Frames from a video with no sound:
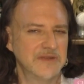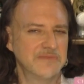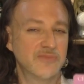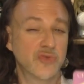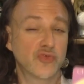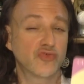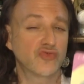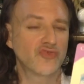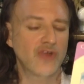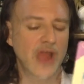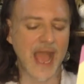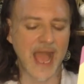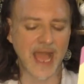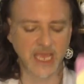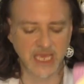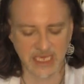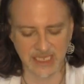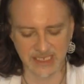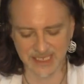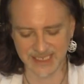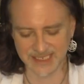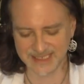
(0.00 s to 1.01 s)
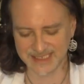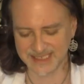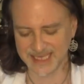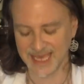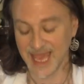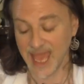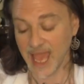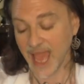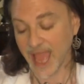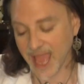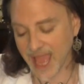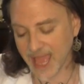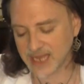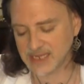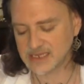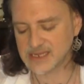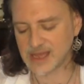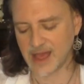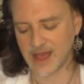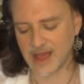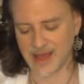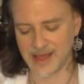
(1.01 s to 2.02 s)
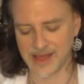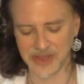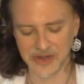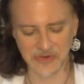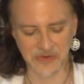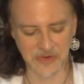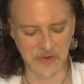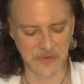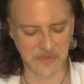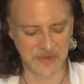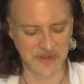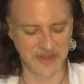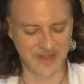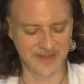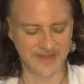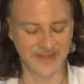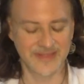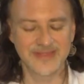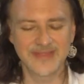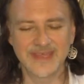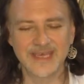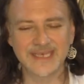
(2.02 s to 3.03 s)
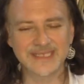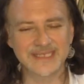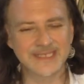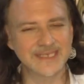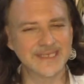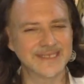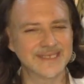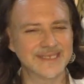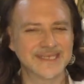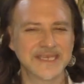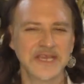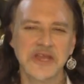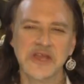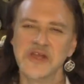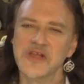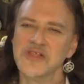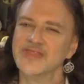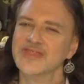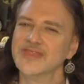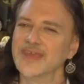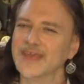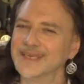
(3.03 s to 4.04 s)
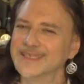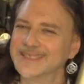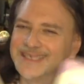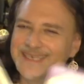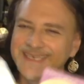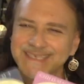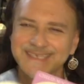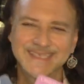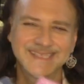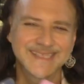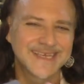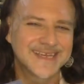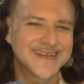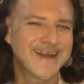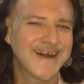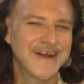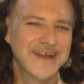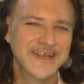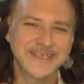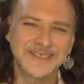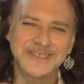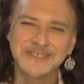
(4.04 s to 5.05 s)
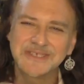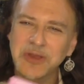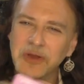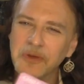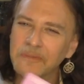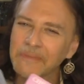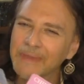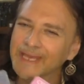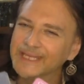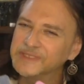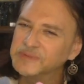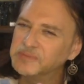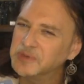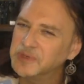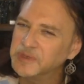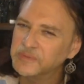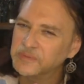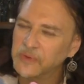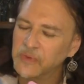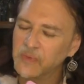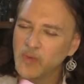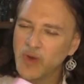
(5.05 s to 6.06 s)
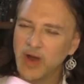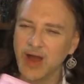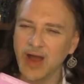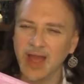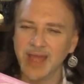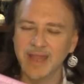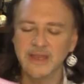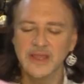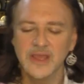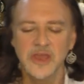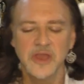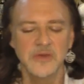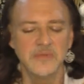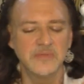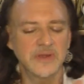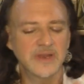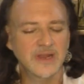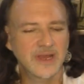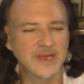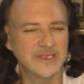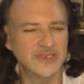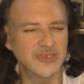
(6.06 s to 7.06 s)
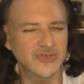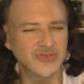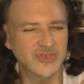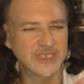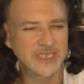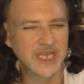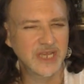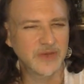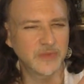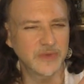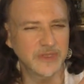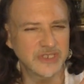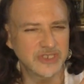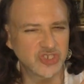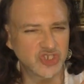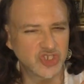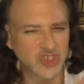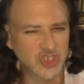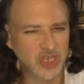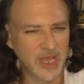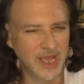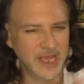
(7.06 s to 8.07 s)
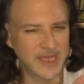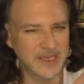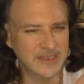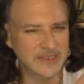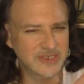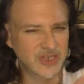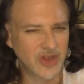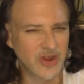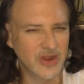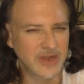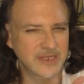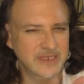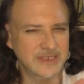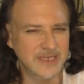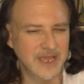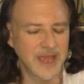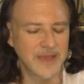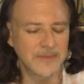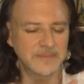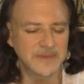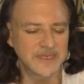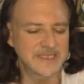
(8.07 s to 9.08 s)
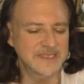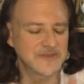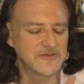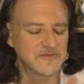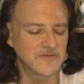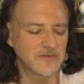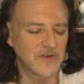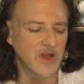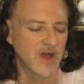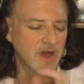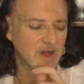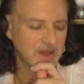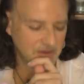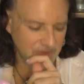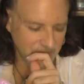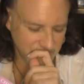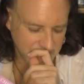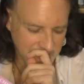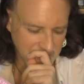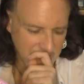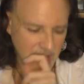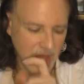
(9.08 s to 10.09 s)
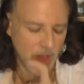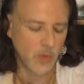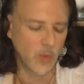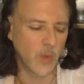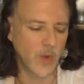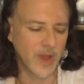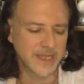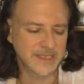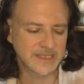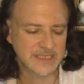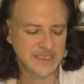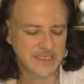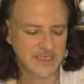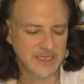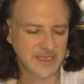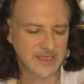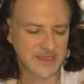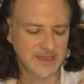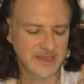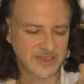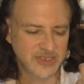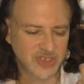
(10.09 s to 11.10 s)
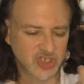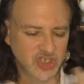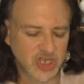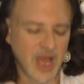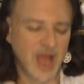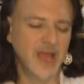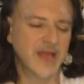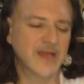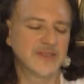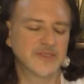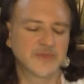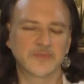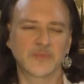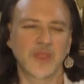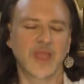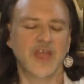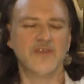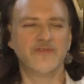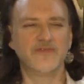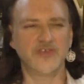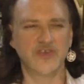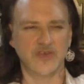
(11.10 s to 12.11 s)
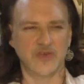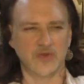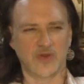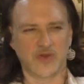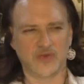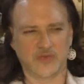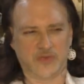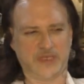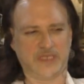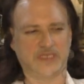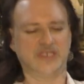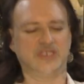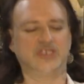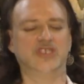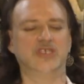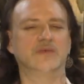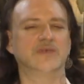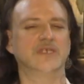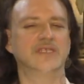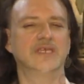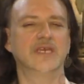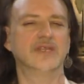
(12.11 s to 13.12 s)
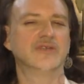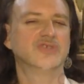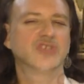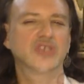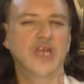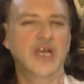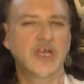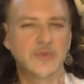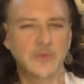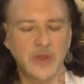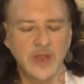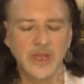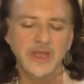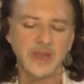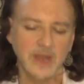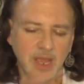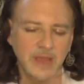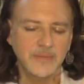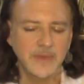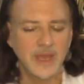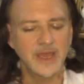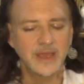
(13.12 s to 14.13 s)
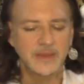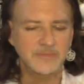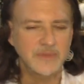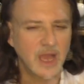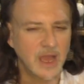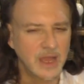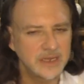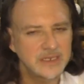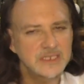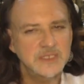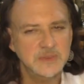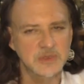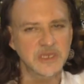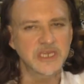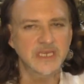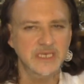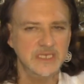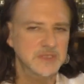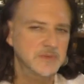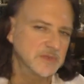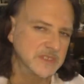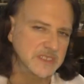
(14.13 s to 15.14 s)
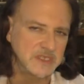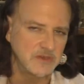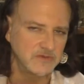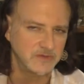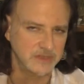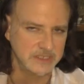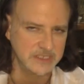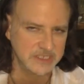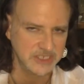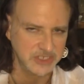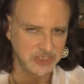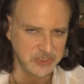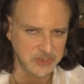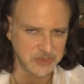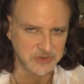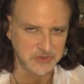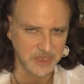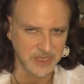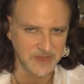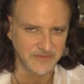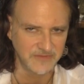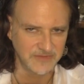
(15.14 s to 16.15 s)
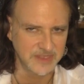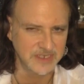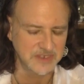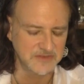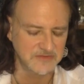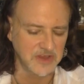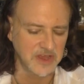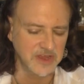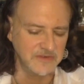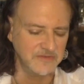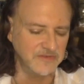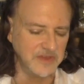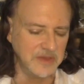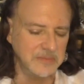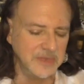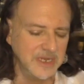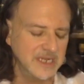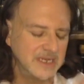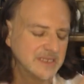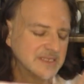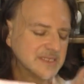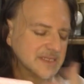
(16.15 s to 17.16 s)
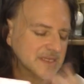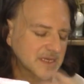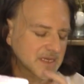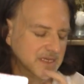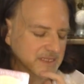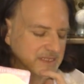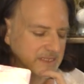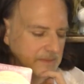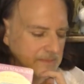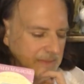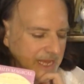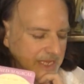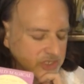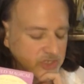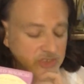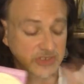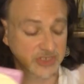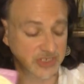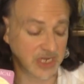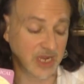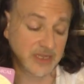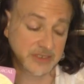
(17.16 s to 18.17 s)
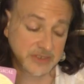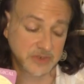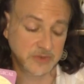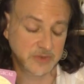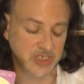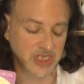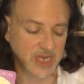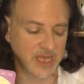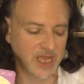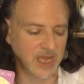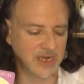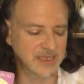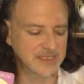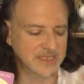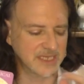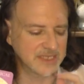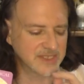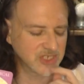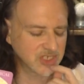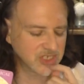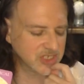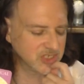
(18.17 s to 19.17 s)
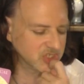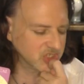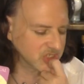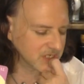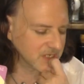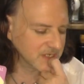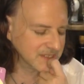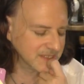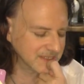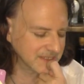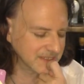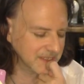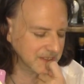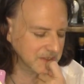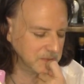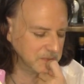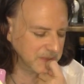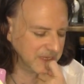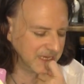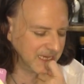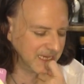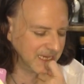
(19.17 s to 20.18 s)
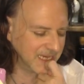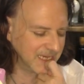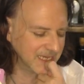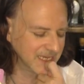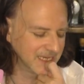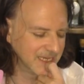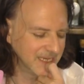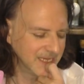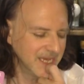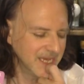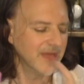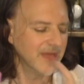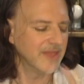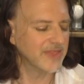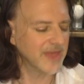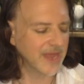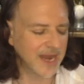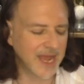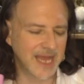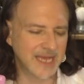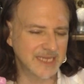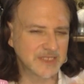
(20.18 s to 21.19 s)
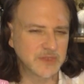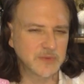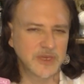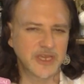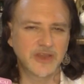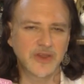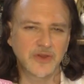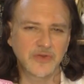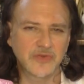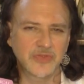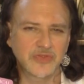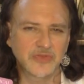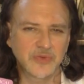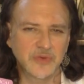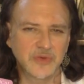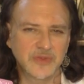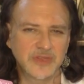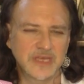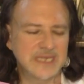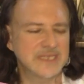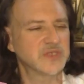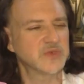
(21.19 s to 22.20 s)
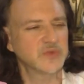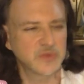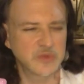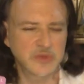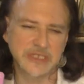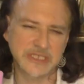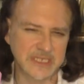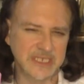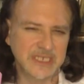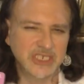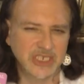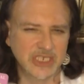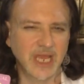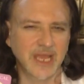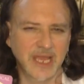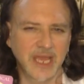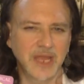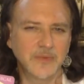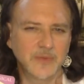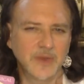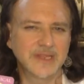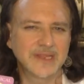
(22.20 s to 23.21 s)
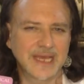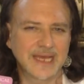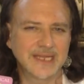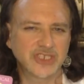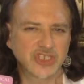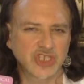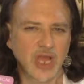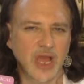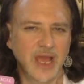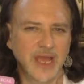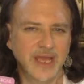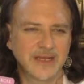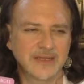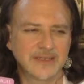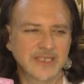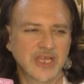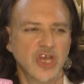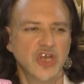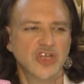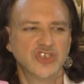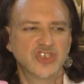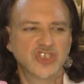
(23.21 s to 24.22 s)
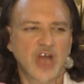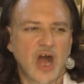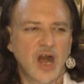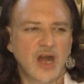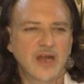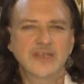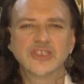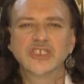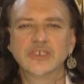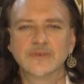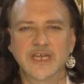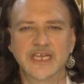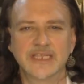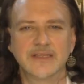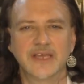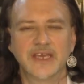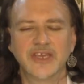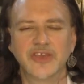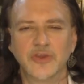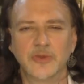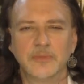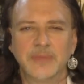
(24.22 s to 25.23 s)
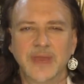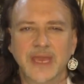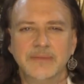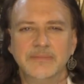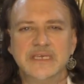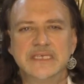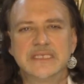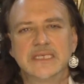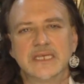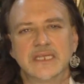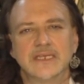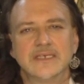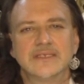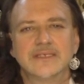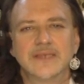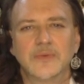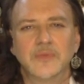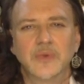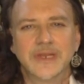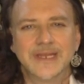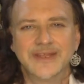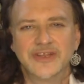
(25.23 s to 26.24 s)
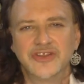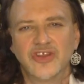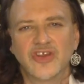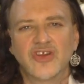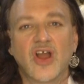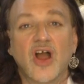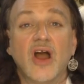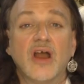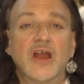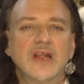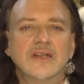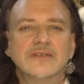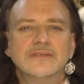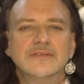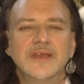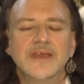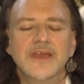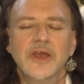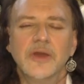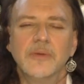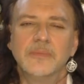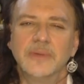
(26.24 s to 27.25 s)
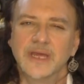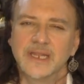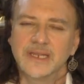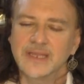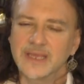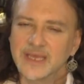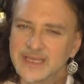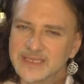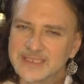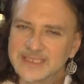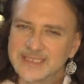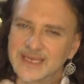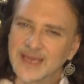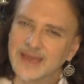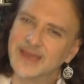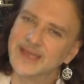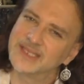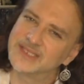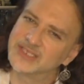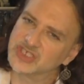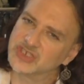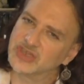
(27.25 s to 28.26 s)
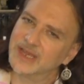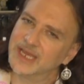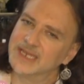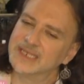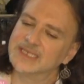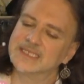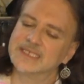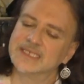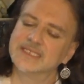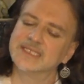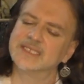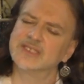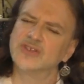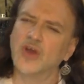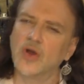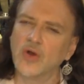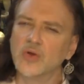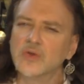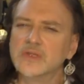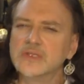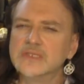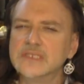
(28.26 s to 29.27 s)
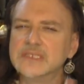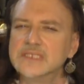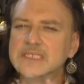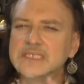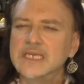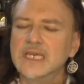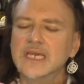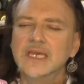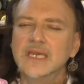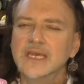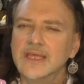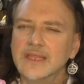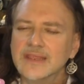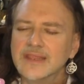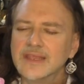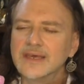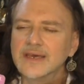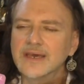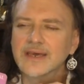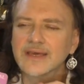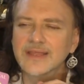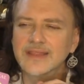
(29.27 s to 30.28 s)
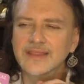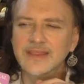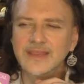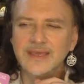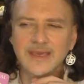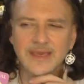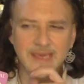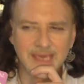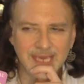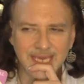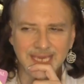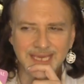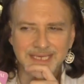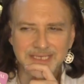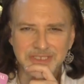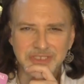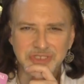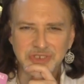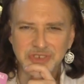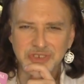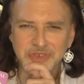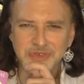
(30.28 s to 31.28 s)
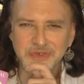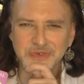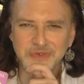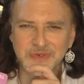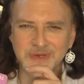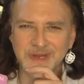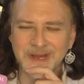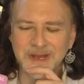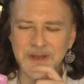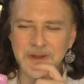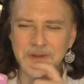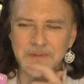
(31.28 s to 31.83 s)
and miraculous and honorable. This is the kind of soulmates people want. But understand, when the child archetype is involved, once the child, if you are really doing the inner child work, and I'm kind of speaking specifically to if the divine feminine is the magical child here, which I get a sense a good chunk is going to be, that as we go through this, really check in with that child. Talk to it like you're babysitting someone in your heart. But it's your innocence, and holds the keys to,